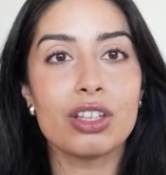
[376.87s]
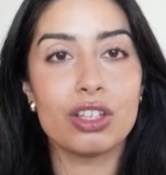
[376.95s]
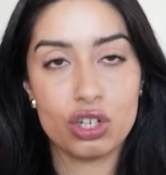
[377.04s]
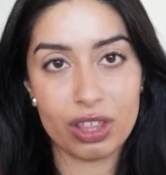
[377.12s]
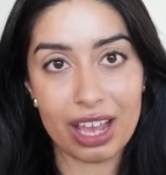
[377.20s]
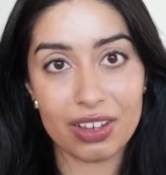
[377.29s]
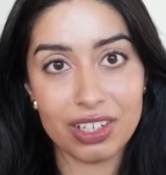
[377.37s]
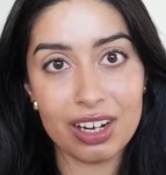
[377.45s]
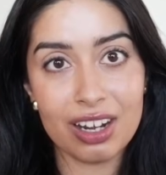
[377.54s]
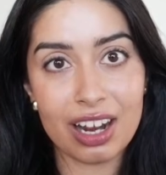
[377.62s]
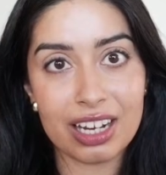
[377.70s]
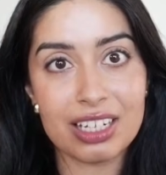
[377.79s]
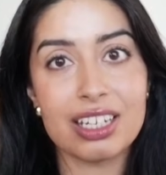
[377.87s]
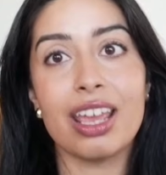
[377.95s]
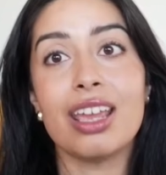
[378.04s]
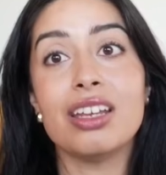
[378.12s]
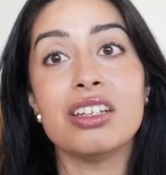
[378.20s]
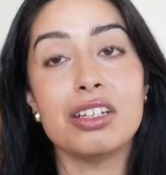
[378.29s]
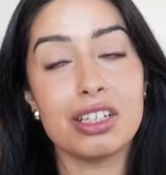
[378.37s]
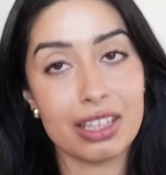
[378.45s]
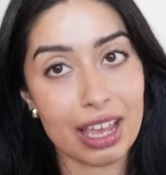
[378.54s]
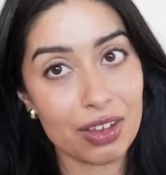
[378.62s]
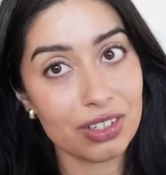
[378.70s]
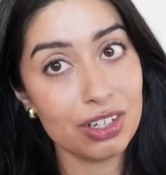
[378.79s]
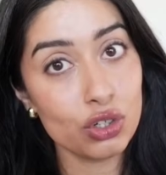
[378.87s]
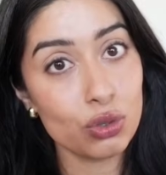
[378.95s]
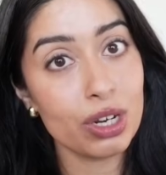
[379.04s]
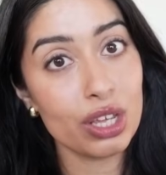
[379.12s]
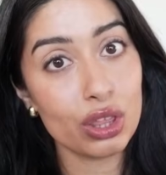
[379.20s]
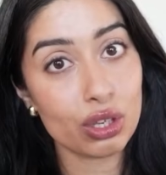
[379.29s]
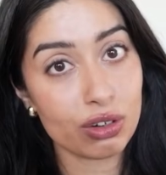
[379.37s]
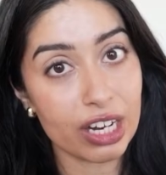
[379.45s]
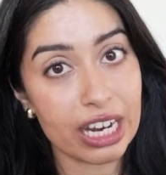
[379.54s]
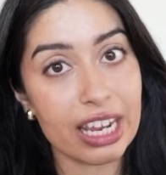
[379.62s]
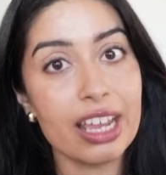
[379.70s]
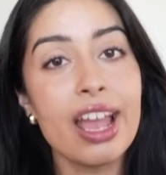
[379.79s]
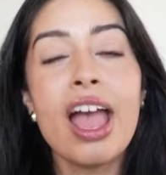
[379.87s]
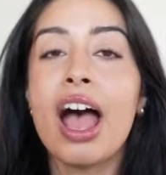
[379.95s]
2019 to 2023,